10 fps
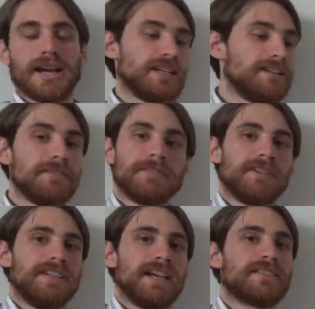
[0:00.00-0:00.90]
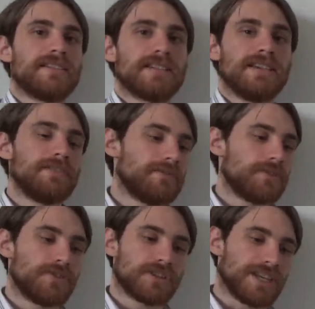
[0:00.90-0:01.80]
And even if it doesn't, even
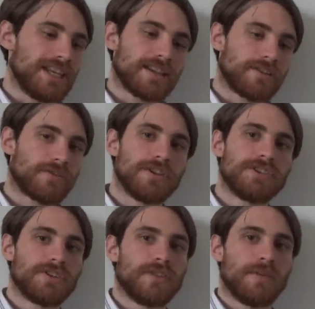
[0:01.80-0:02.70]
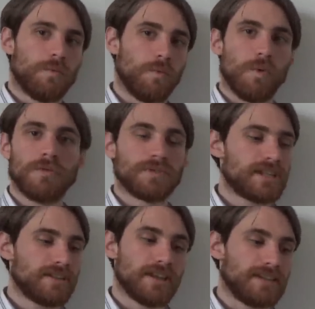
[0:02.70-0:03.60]
if you're just hitting a creature that
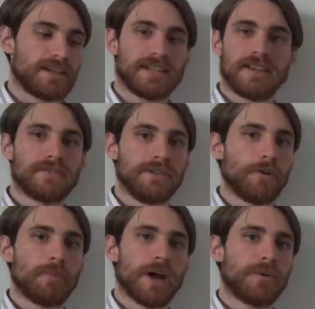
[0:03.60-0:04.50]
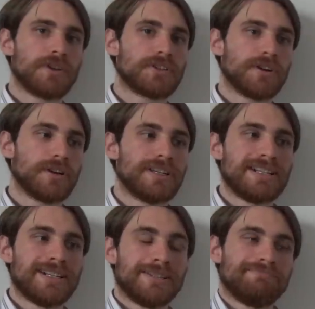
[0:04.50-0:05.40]
won't, that doesn't have zero power to start,
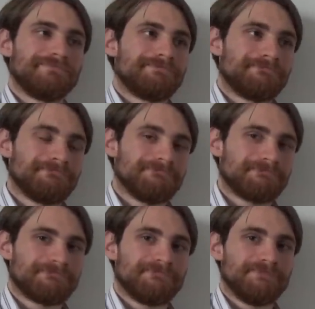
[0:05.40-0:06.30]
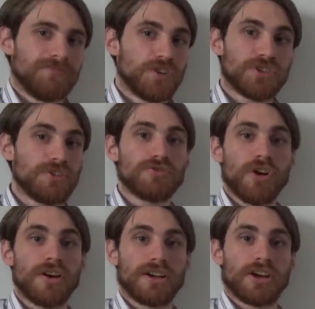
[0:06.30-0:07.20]
you're still
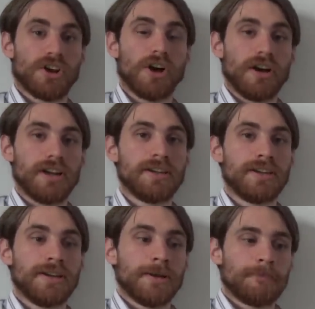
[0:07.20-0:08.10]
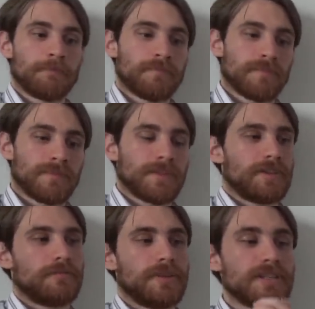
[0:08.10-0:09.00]
drawing a card.
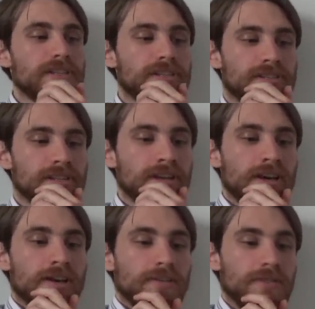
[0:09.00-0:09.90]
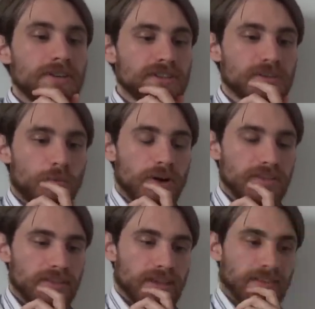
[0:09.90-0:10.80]
This is This is
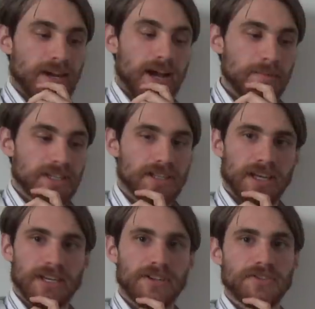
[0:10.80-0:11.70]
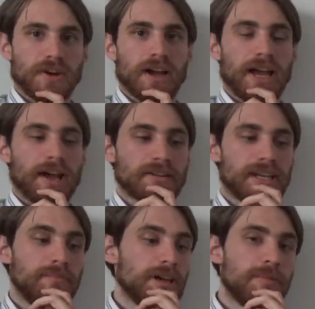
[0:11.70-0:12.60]
one thing that I'm excited to try out,
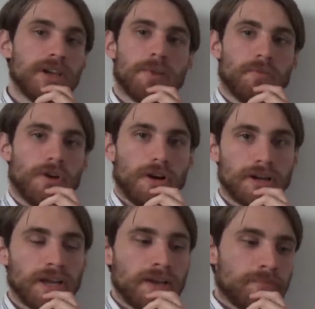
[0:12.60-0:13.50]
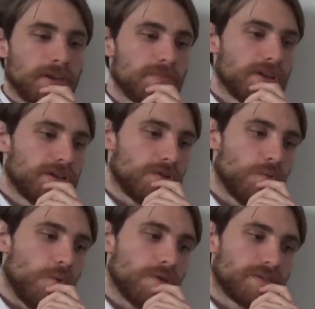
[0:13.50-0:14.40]
and maybe I'm wrong. Maybe
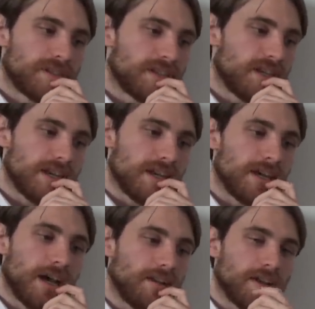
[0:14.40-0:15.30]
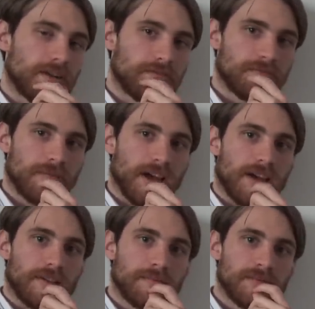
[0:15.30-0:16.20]
you won't see a lot of
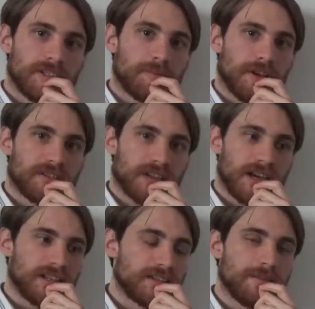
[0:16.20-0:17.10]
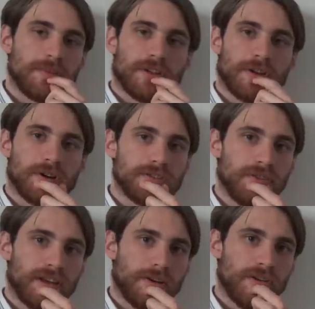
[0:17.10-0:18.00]
uh, Spellskite and similar cards
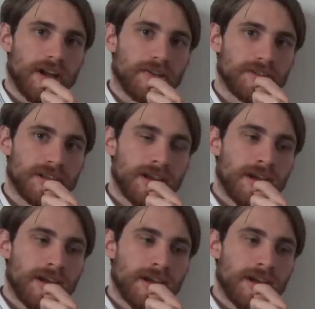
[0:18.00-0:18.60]
running around.